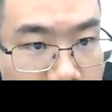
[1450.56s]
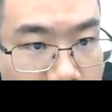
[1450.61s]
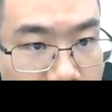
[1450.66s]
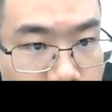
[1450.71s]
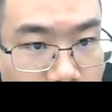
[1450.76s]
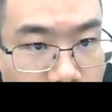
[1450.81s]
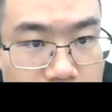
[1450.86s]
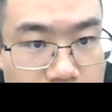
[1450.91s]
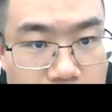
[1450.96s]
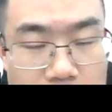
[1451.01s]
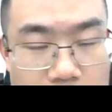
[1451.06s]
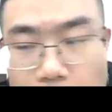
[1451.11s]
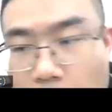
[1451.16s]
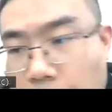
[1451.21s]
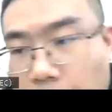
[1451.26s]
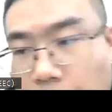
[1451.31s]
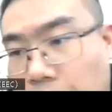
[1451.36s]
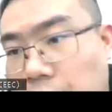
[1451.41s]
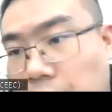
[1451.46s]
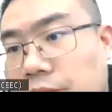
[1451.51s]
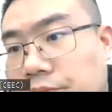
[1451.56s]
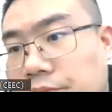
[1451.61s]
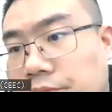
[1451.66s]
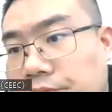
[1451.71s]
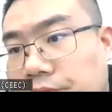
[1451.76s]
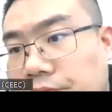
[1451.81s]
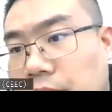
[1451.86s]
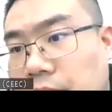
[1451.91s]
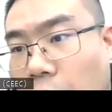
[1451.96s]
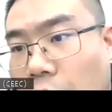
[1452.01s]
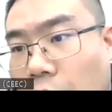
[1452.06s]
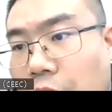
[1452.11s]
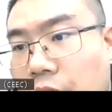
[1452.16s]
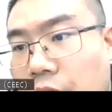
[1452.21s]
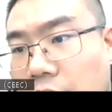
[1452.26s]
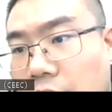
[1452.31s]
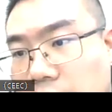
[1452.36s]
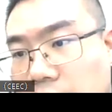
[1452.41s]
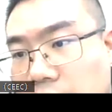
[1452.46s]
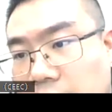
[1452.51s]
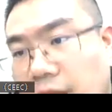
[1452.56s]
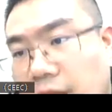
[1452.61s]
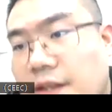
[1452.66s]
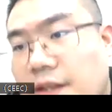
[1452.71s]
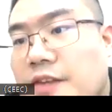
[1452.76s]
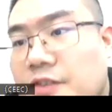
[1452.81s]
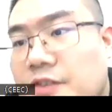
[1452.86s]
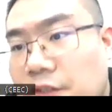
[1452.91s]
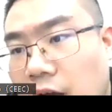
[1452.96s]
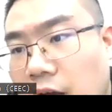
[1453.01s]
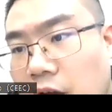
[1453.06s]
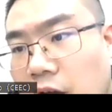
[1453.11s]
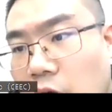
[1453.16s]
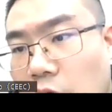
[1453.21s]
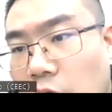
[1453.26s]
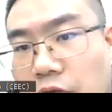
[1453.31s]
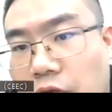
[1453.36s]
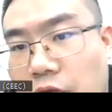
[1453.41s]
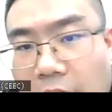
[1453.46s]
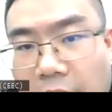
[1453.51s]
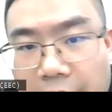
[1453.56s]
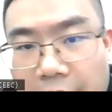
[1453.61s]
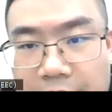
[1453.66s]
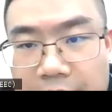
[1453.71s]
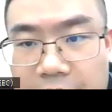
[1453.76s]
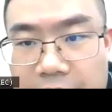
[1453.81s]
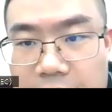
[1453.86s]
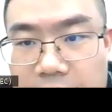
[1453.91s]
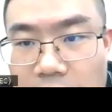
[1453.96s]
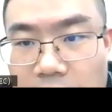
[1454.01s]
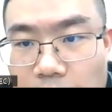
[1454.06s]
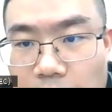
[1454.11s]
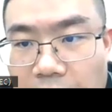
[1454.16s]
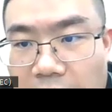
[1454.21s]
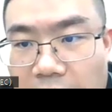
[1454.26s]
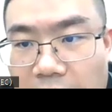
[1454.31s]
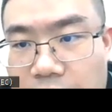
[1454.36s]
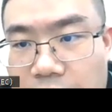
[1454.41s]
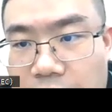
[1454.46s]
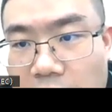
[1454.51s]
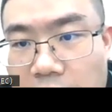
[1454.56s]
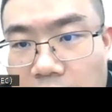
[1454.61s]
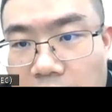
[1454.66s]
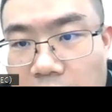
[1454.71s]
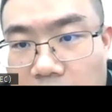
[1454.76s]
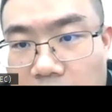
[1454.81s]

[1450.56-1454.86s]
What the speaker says: Traditional boiler that is coal-fired. We have a